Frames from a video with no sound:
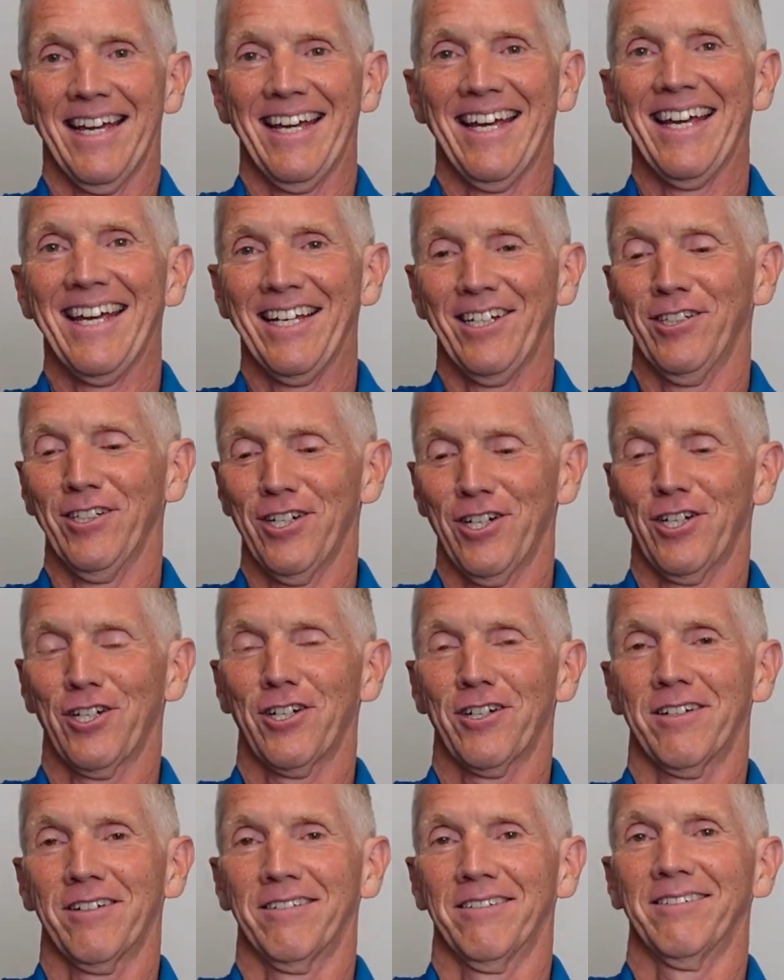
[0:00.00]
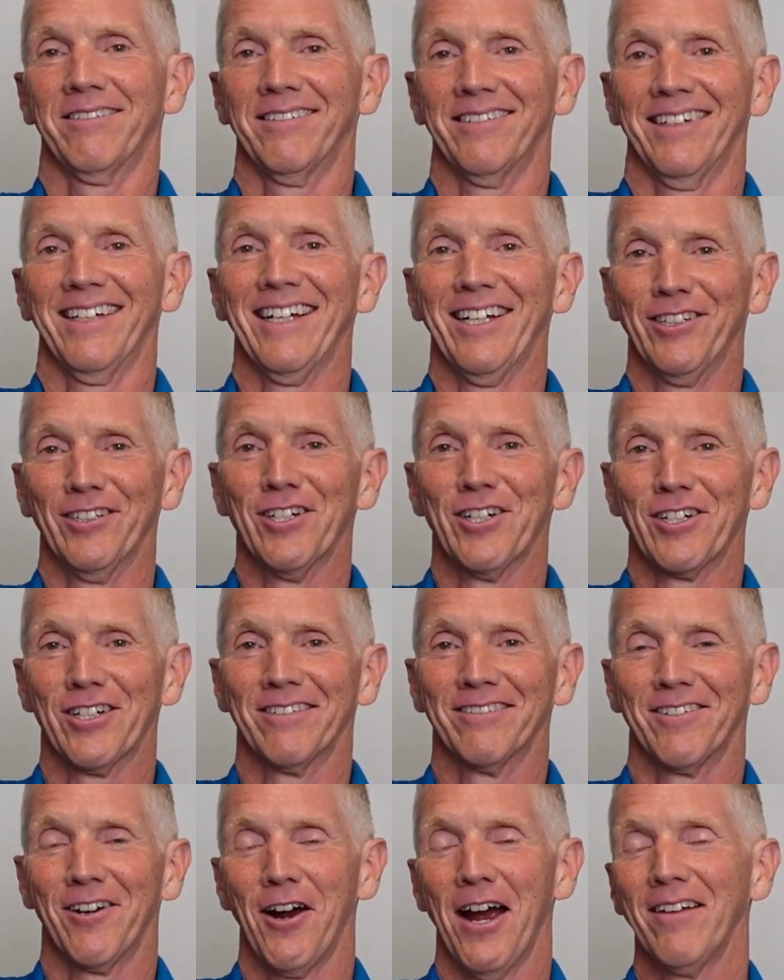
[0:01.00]
English. English.
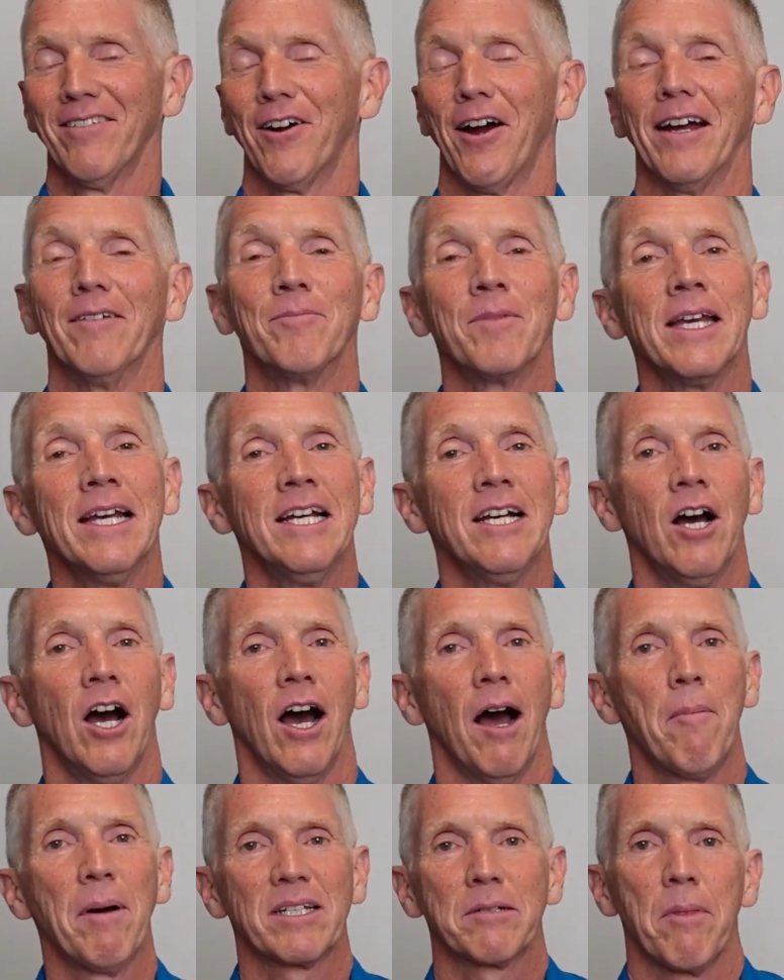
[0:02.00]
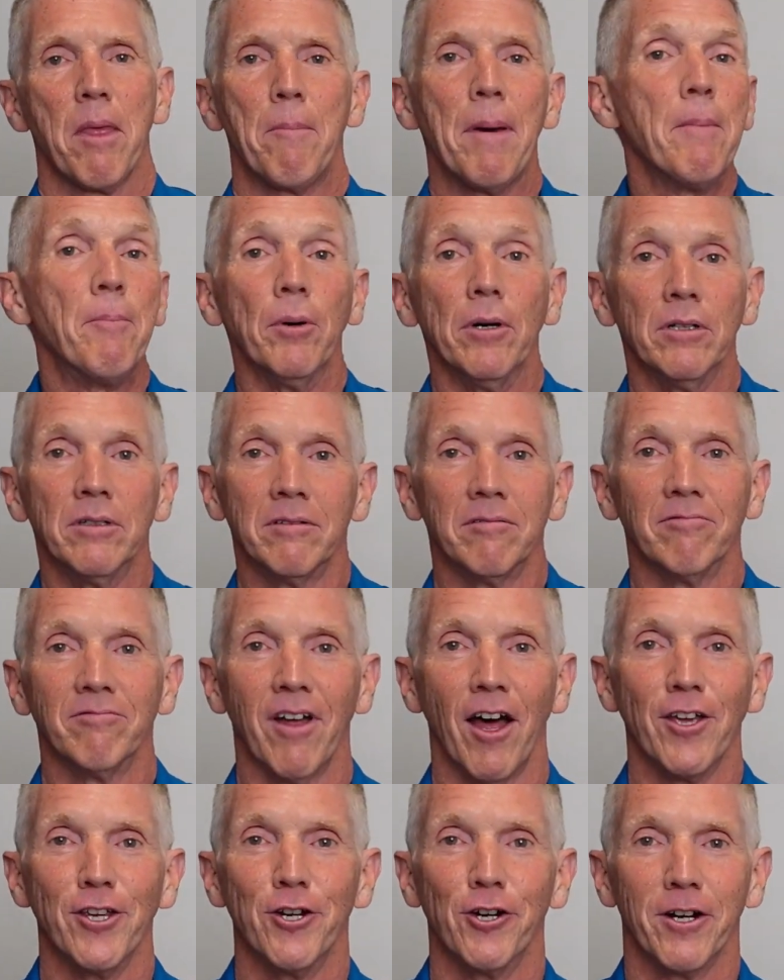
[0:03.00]
All right, all right about some of the people
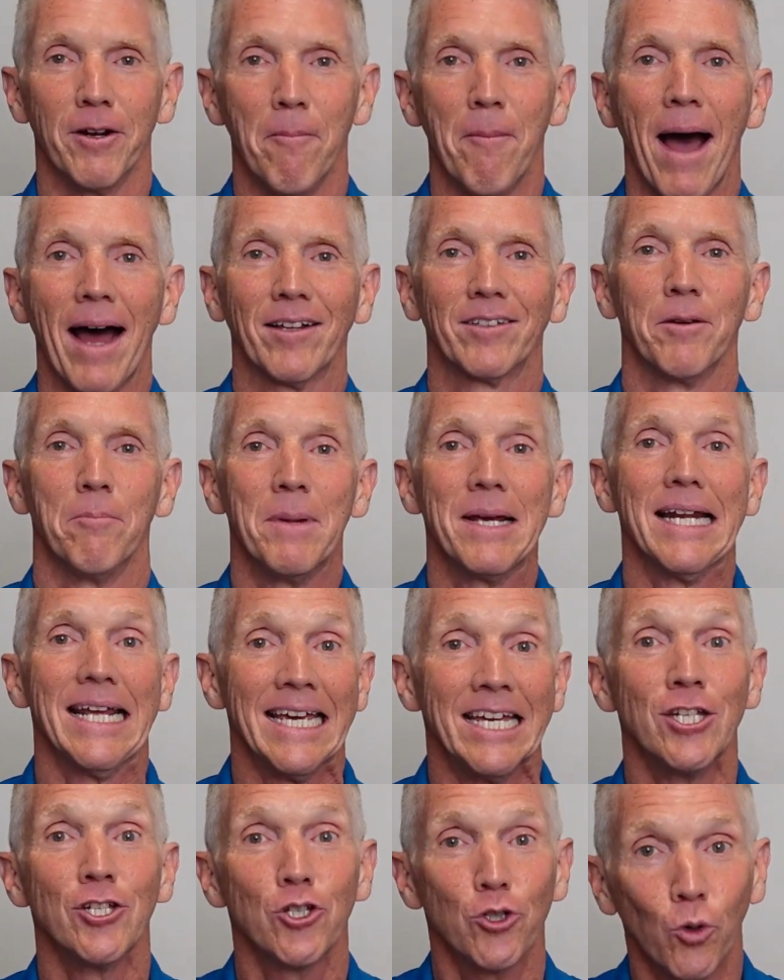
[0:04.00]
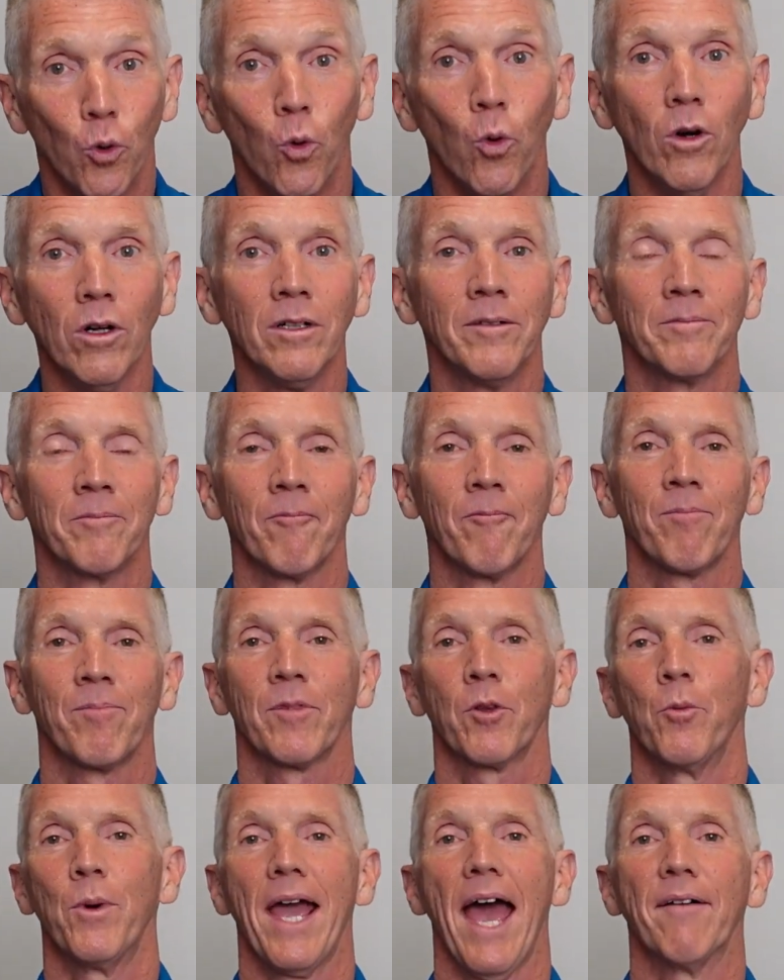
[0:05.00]
that you're about to meet in school?
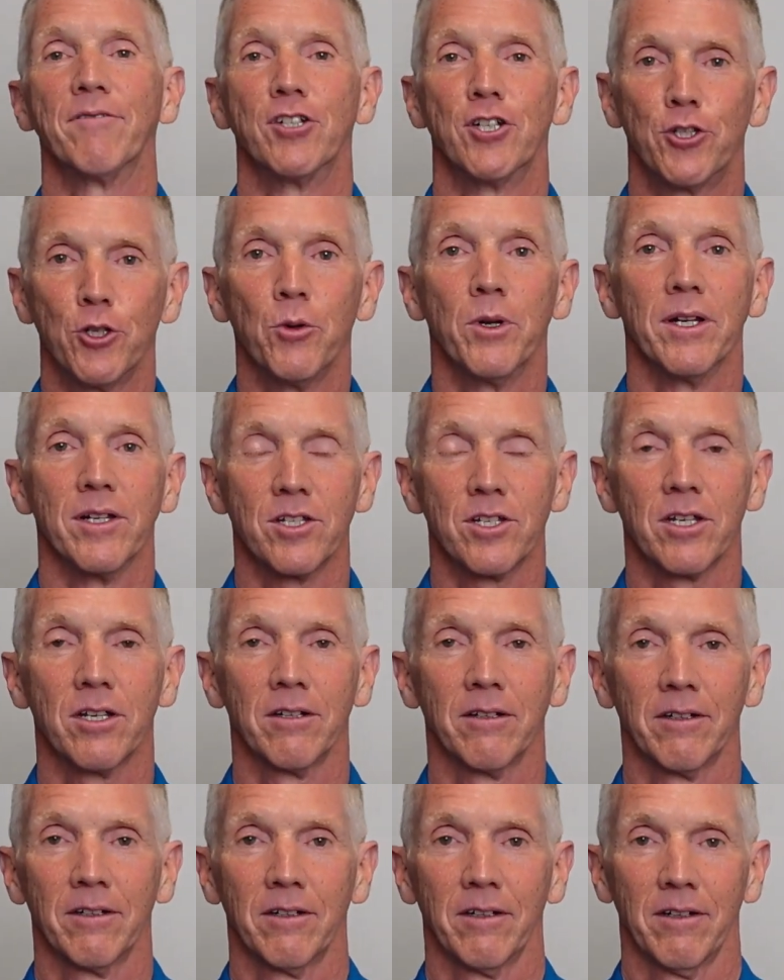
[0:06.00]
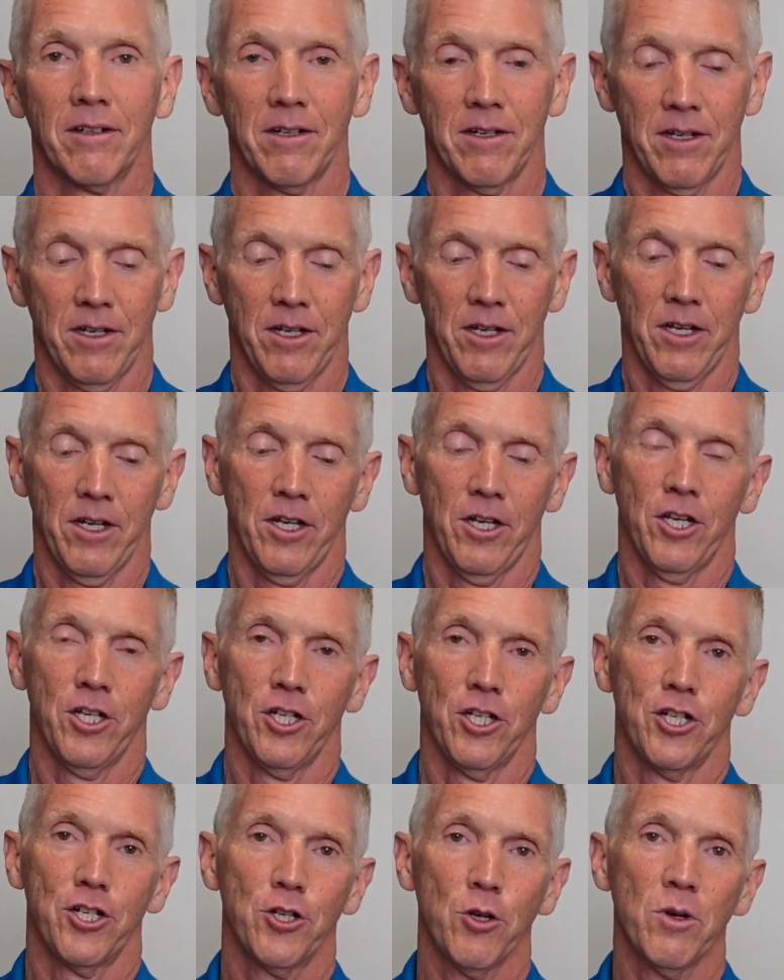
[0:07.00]
We have students.
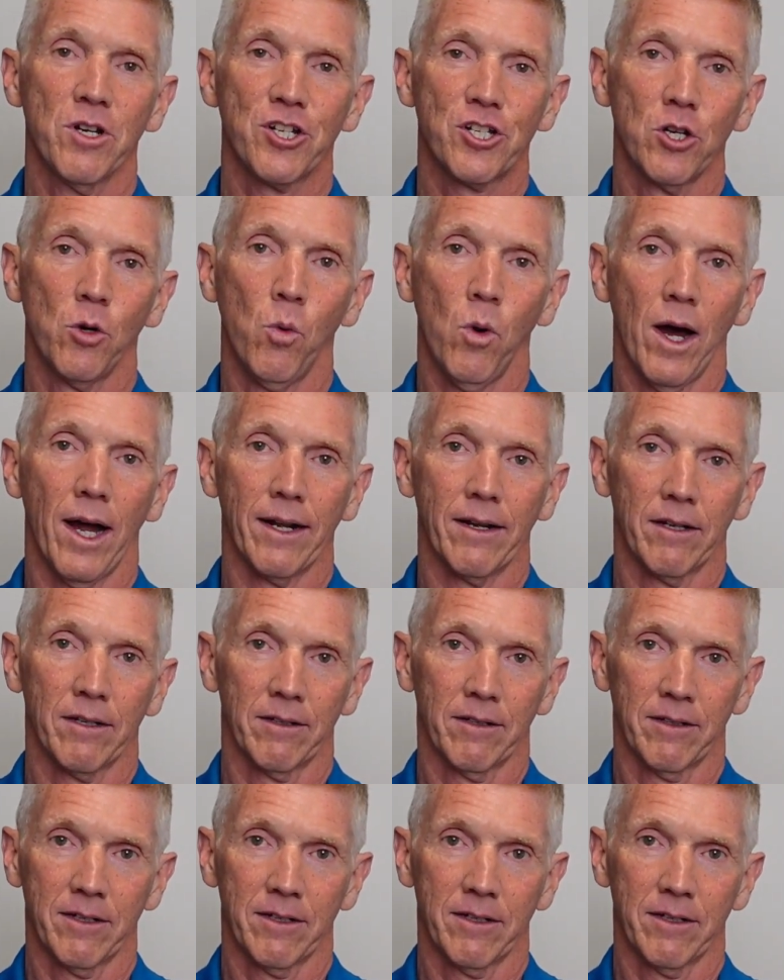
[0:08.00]
Students do what?